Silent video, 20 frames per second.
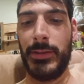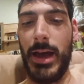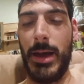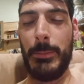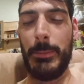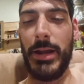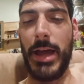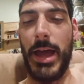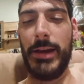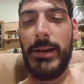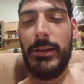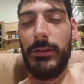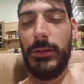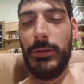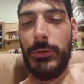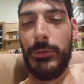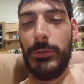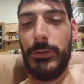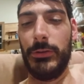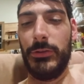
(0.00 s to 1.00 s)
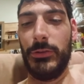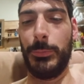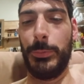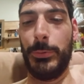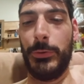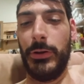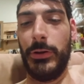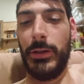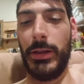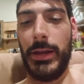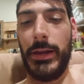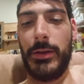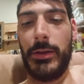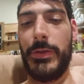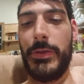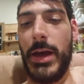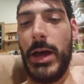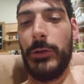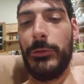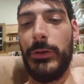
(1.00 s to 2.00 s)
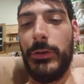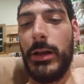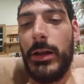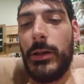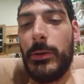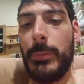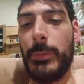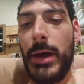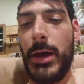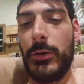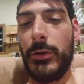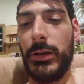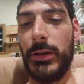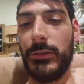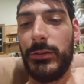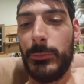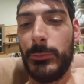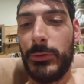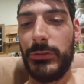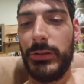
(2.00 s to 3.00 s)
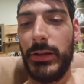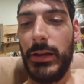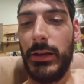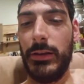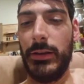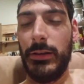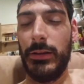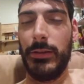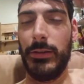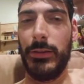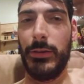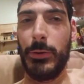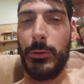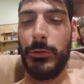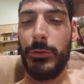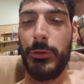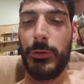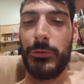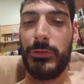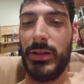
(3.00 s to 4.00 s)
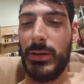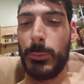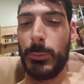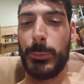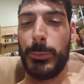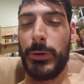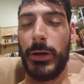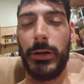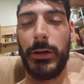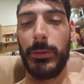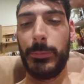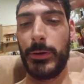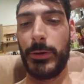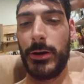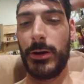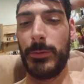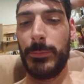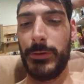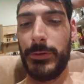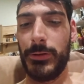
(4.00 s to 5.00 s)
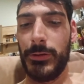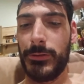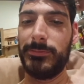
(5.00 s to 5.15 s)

I mean, I could literally just put a like a thousand dollar bounty on someone's head, and their team will break up in a heartbeat.